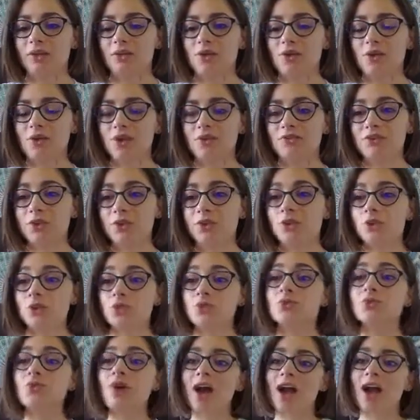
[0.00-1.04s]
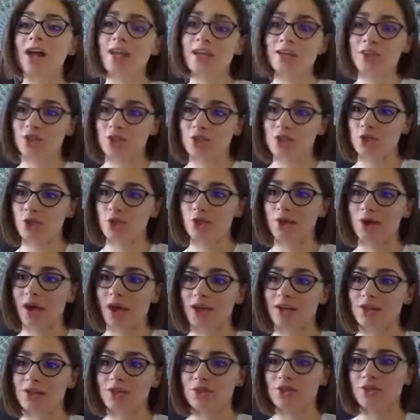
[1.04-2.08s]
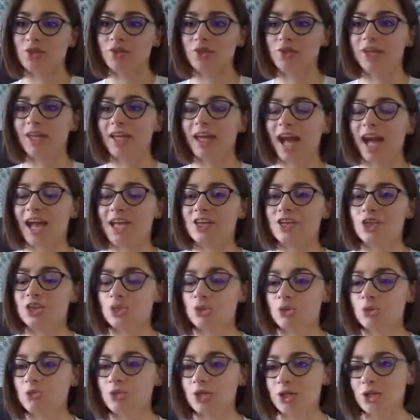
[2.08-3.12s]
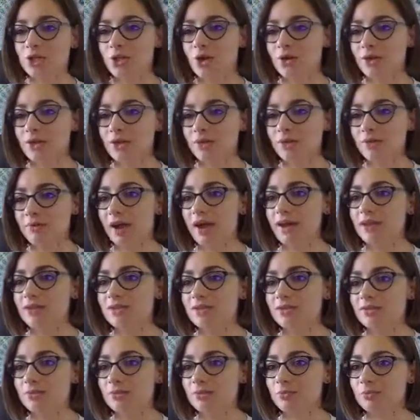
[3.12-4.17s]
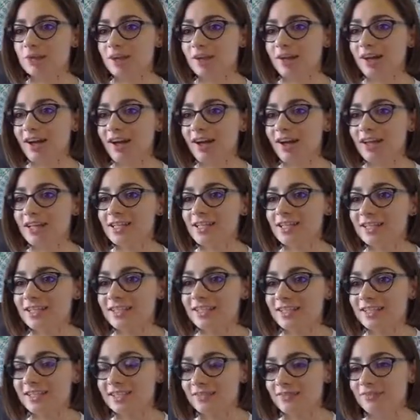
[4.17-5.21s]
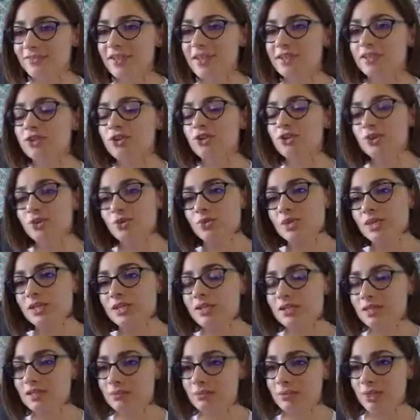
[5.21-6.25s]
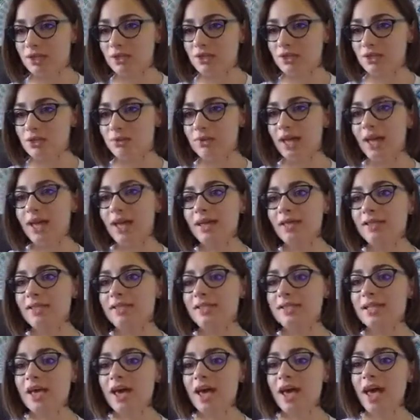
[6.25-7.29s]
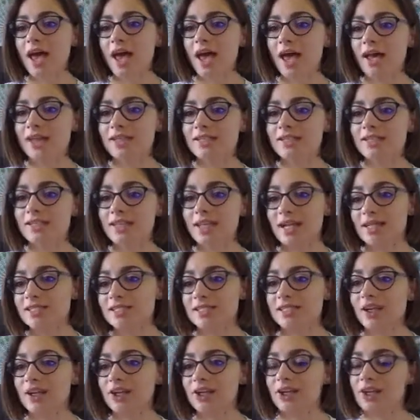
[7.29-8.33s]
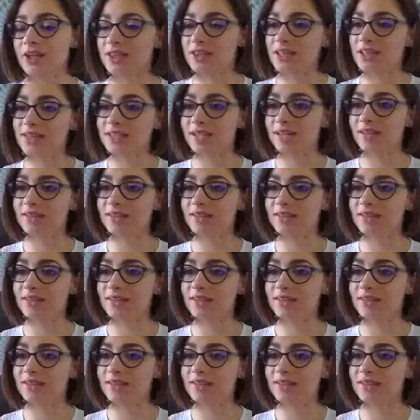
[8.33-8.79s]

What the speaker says: if you're trying to show gratitude and you're like, I should be showing gratitude because of this, you're using it as a means to an end. And that's not authentic.